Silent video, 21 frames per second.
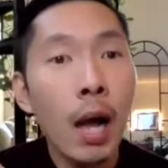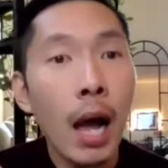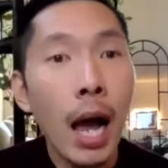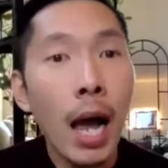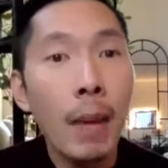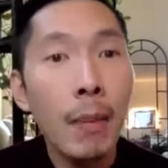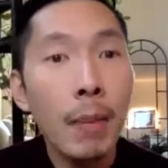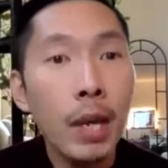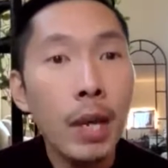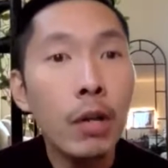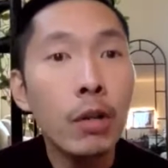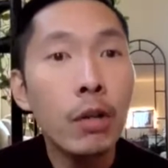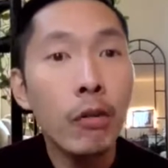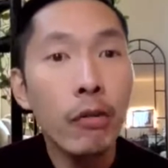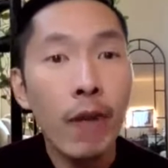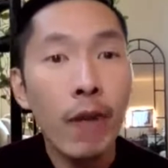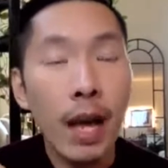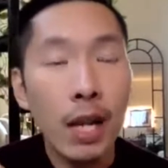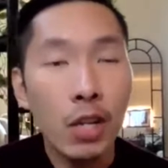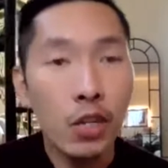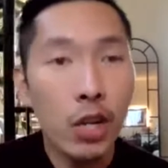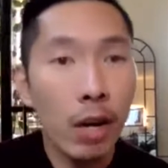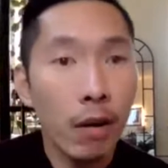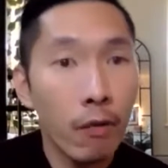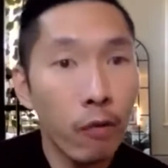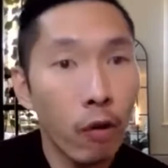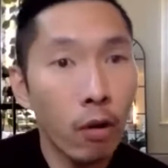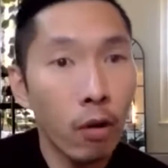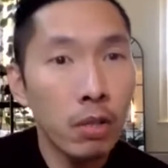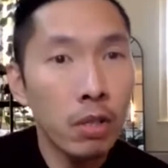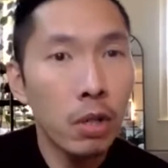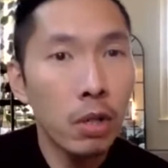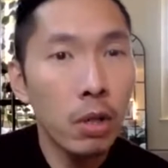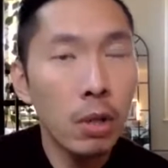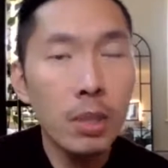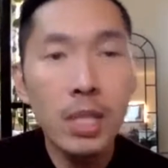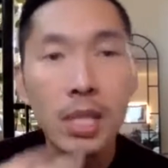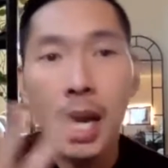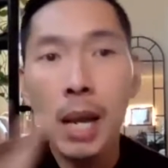I'm here to fact check falsehoods.